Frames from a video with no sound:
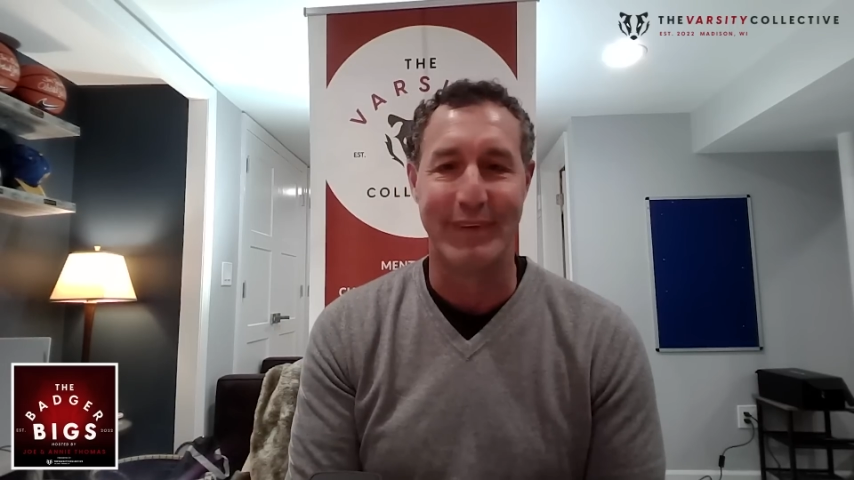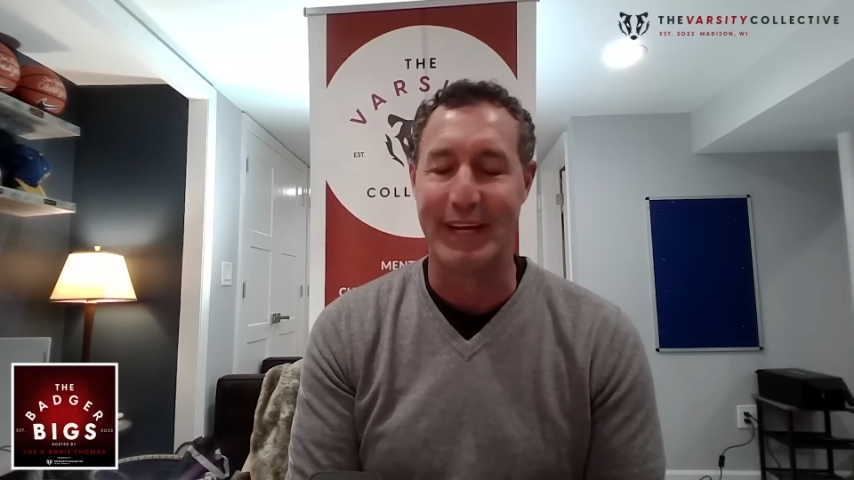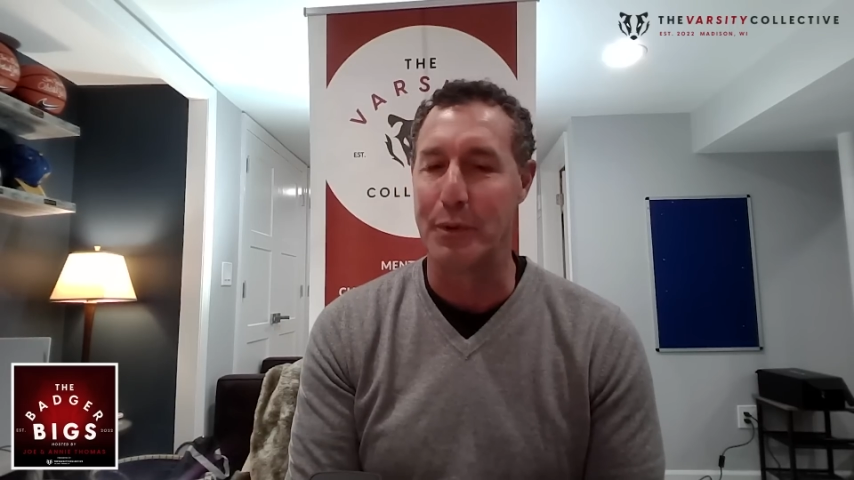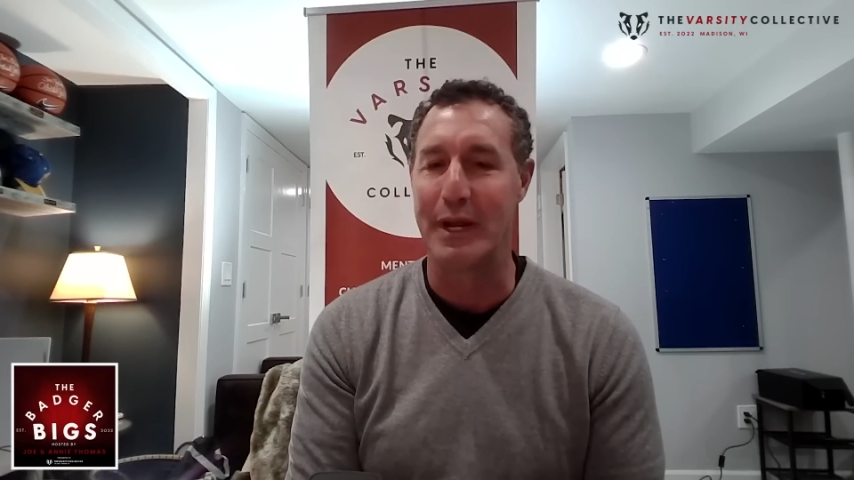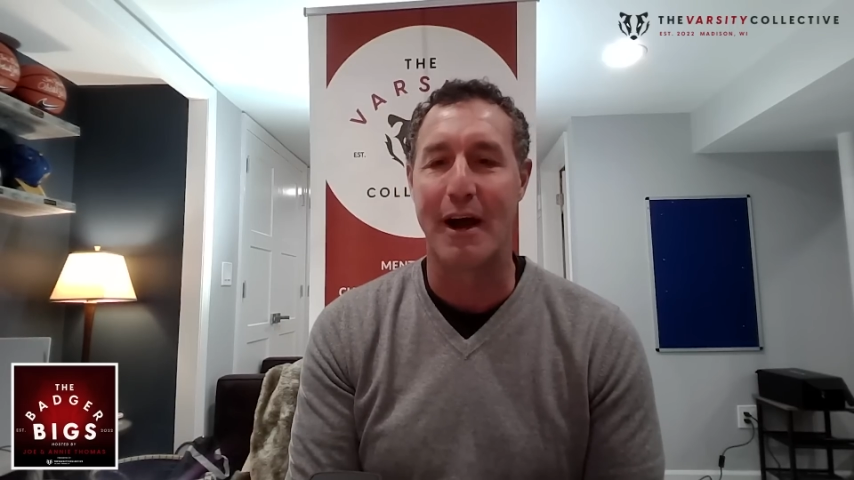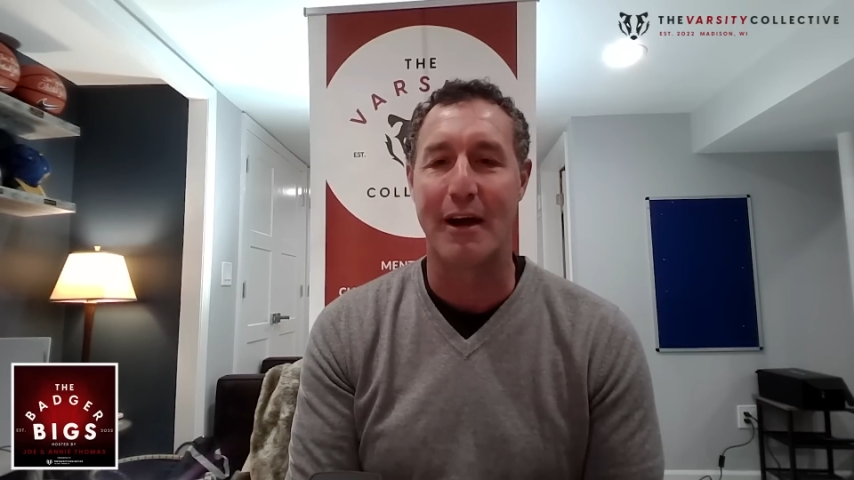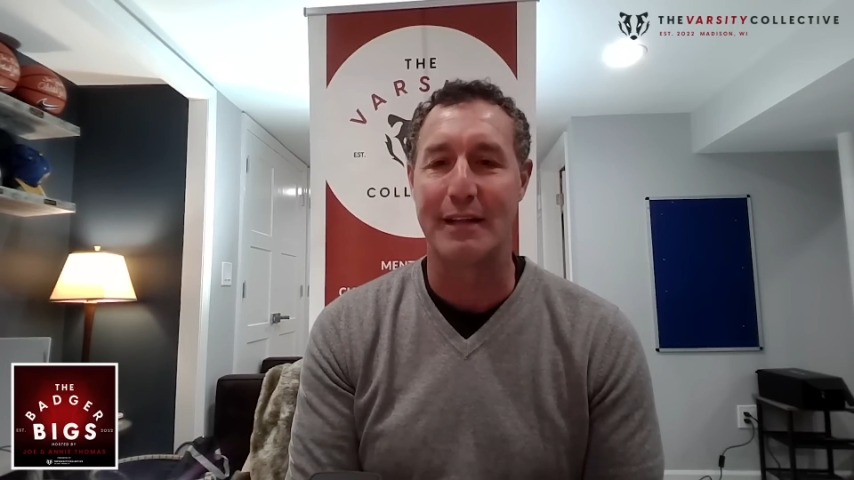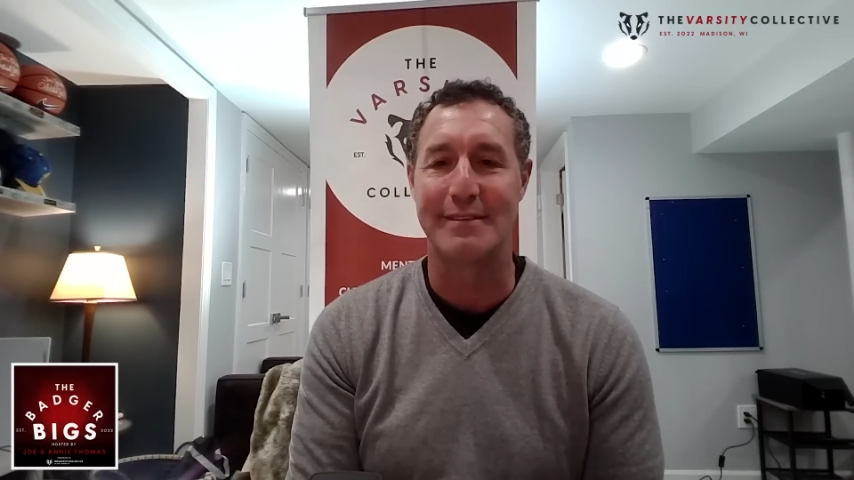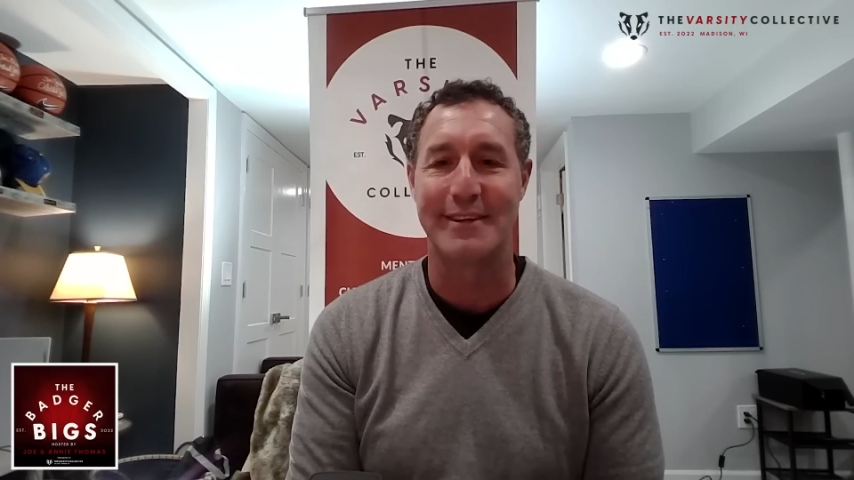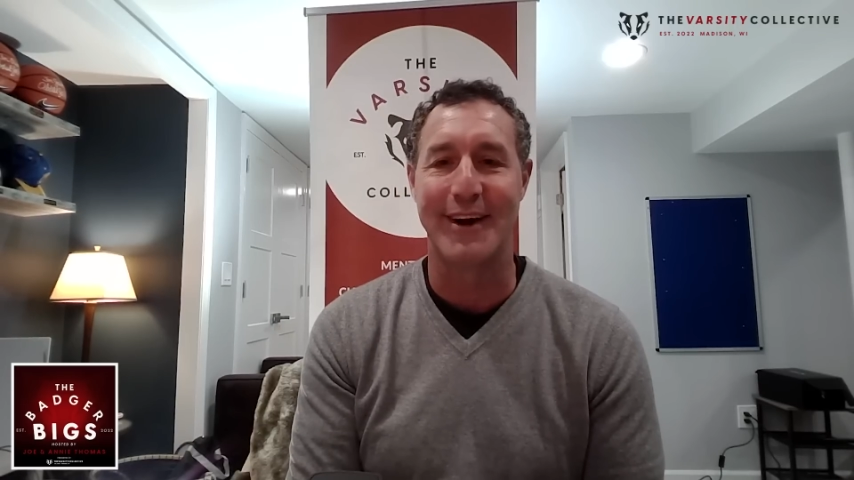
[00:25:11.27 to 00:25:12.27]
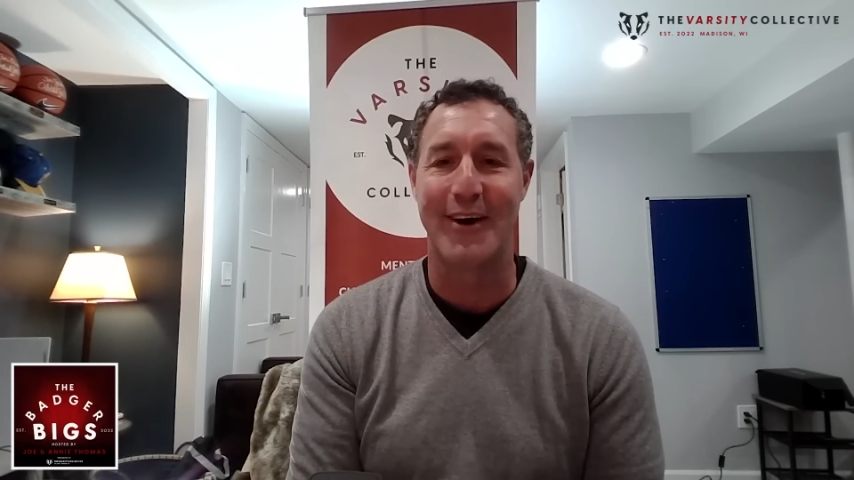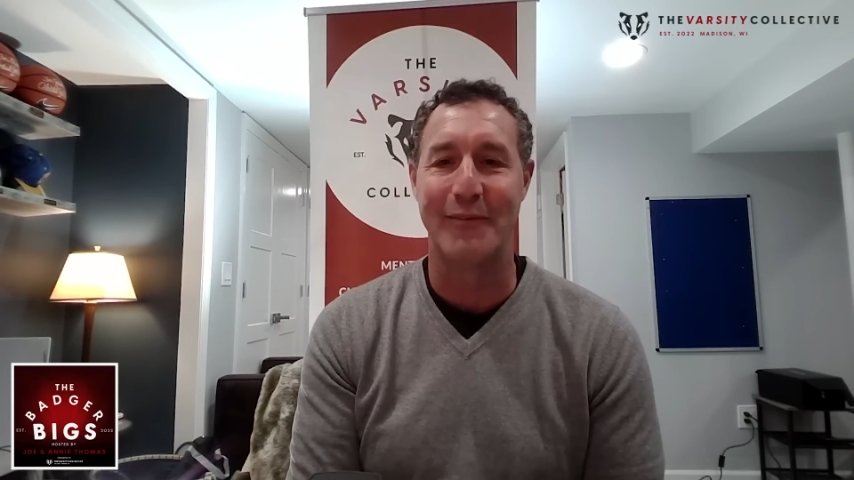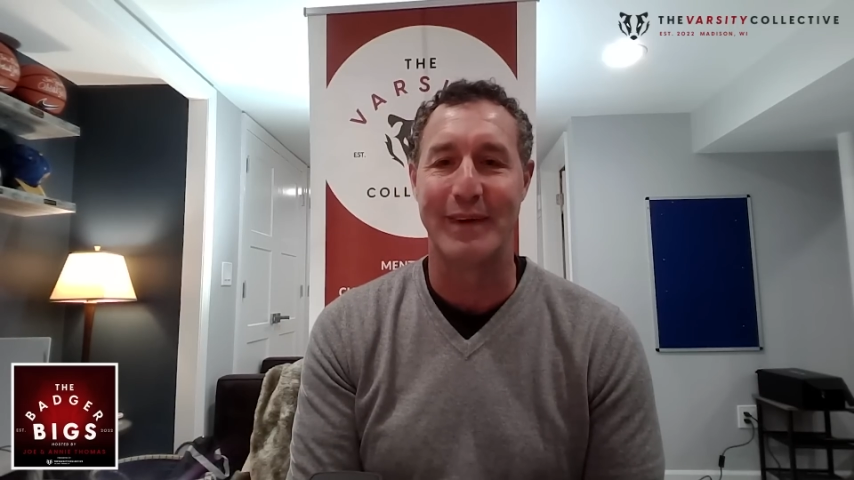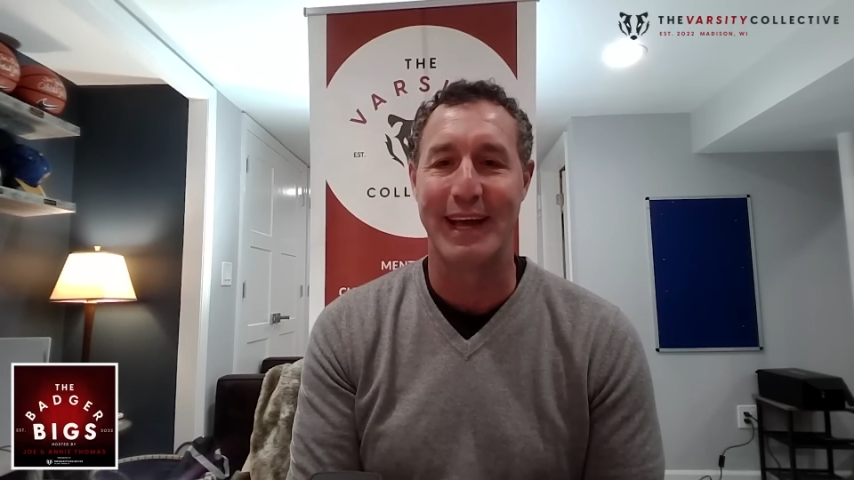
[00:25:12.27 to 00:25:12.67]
here we are, let's go.